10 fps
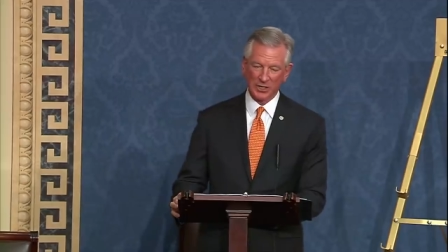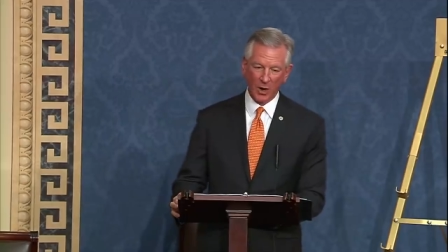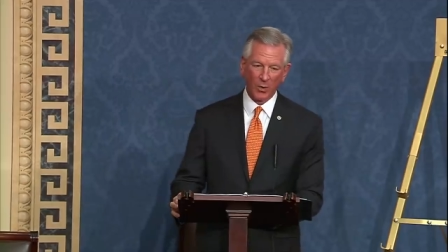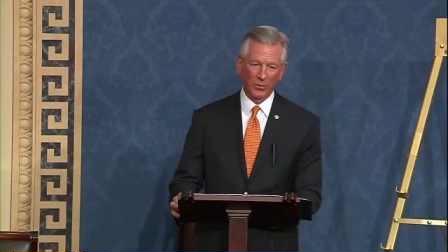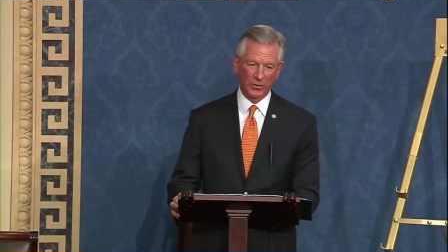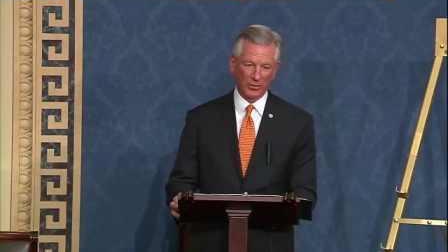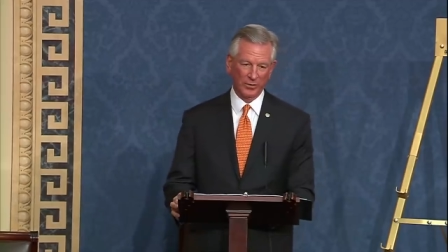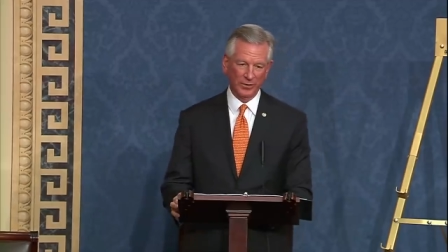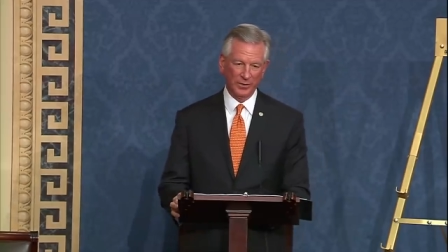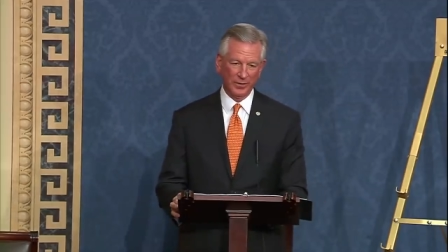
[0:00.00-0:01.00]
older
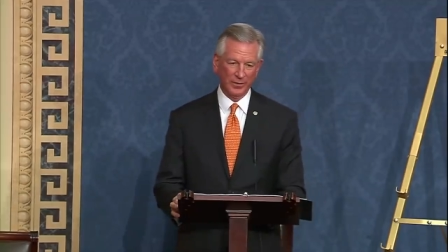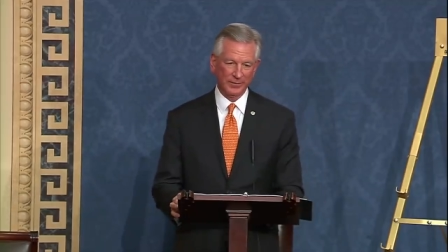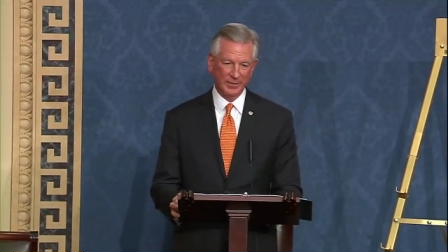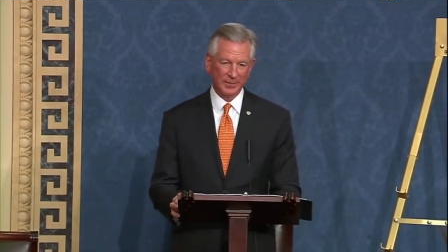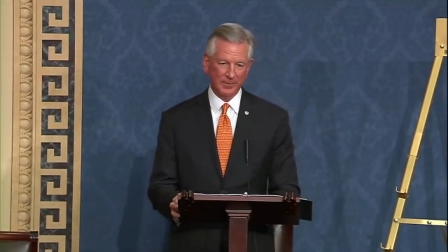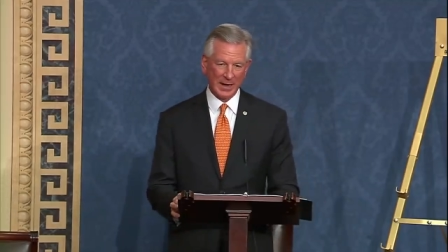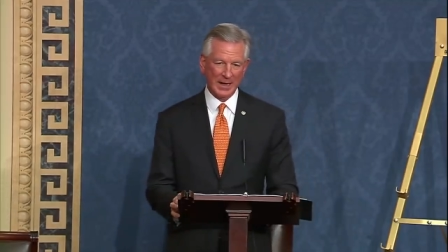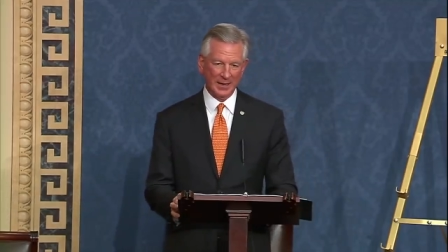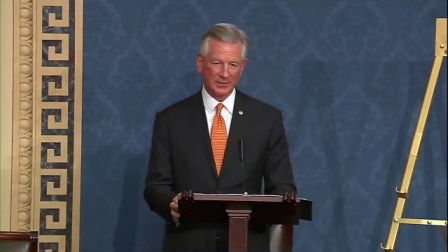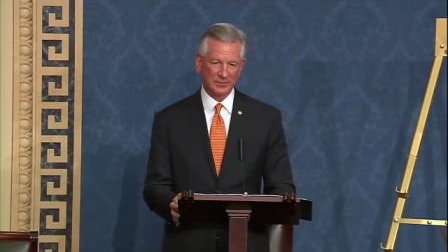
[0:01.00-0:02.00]
than the
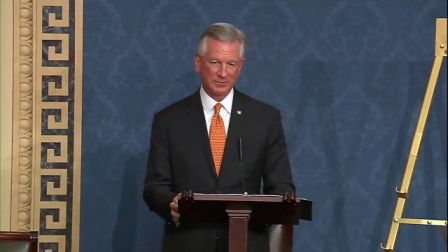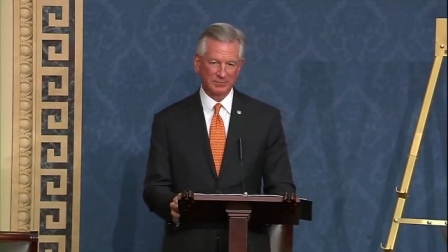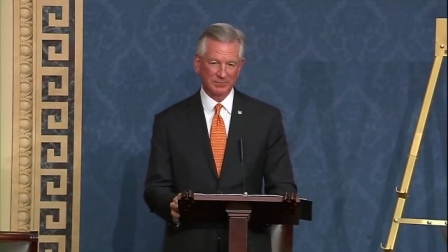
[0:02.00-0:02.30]
pilots